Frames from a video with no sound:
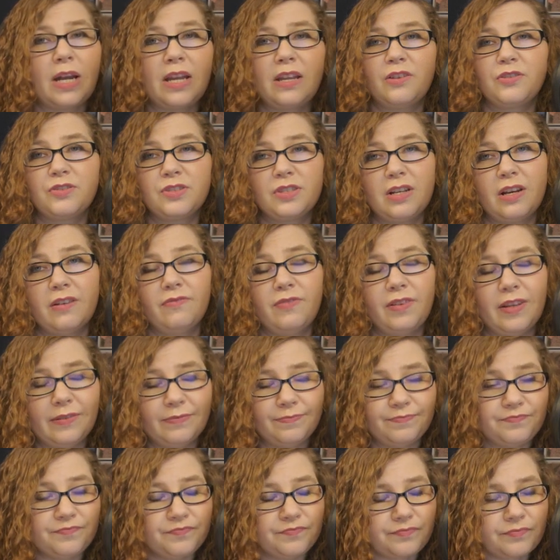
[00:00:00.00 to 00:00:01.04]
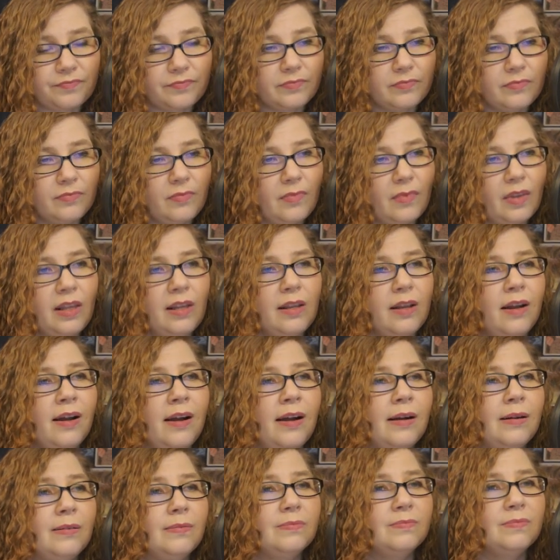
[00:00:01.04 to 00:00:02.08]
your stuff in.
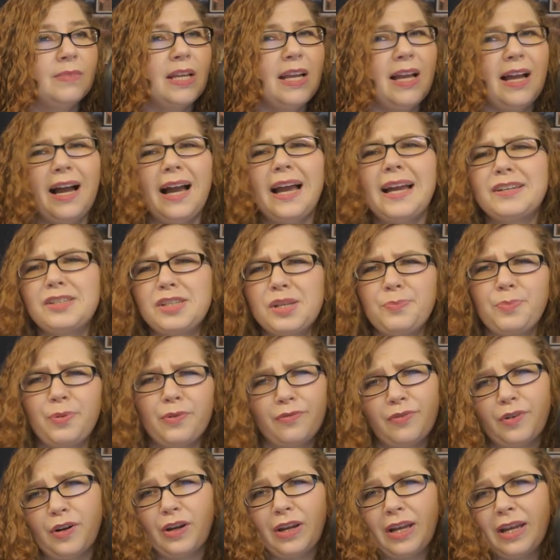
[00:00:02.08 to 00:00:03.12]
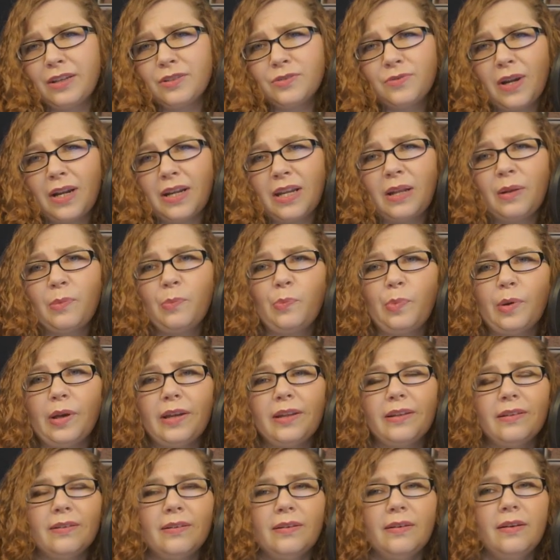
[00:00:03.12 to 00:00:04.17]
I actually prefer handwriting,
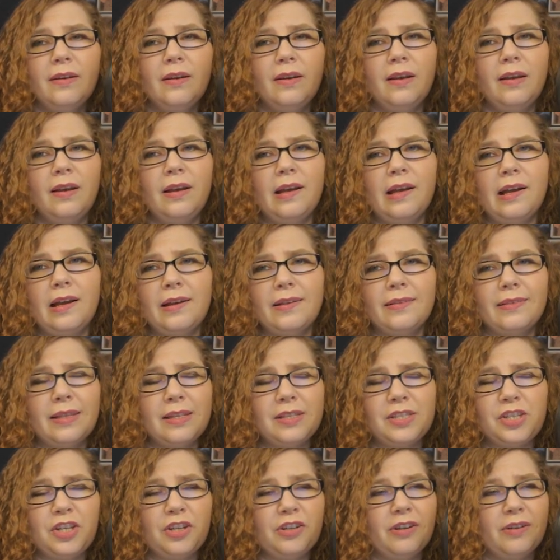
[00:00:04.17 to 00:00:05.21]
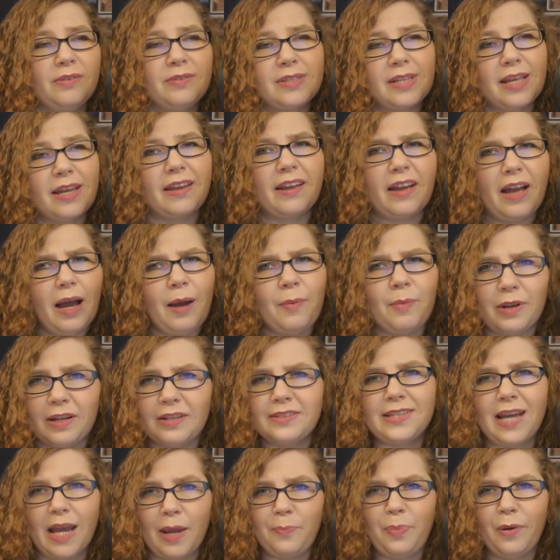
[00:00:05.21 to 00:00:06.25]
but this year I was like, I'm going
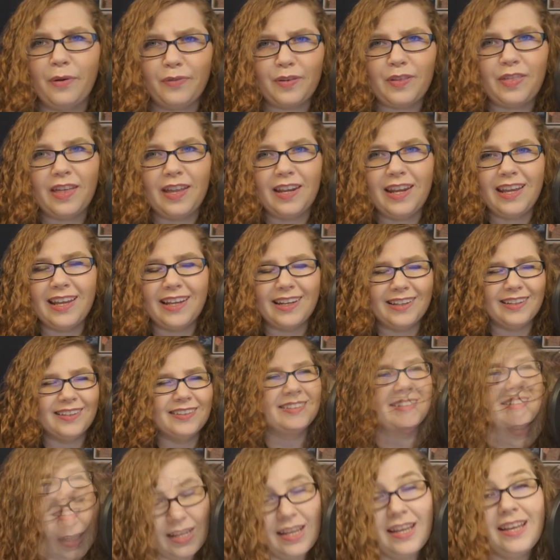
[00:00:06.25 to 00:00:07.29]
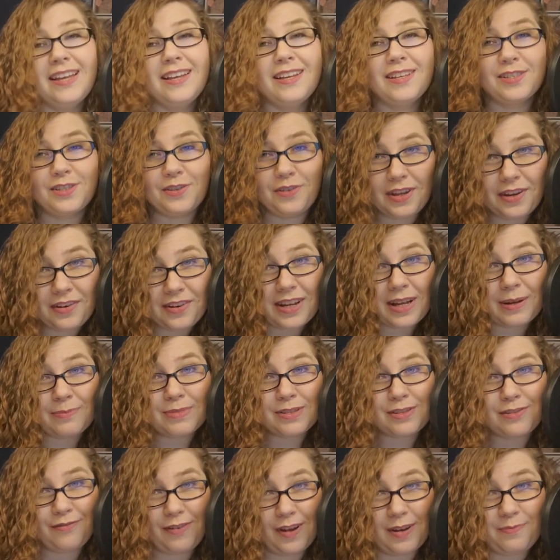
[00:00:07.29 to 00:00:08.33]
to type everything in. So here
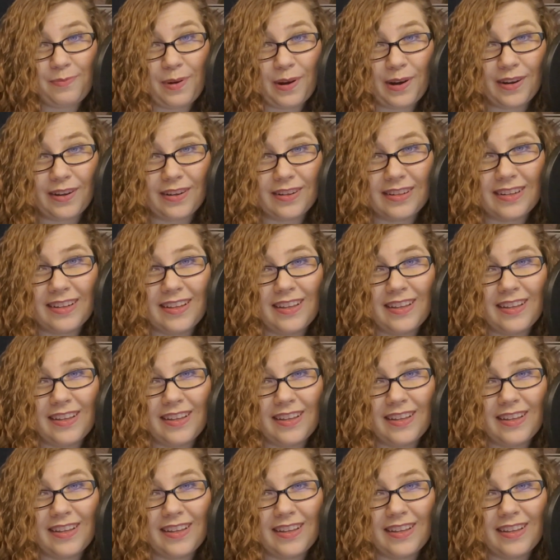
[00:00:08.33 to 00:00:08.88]
comes the fun part.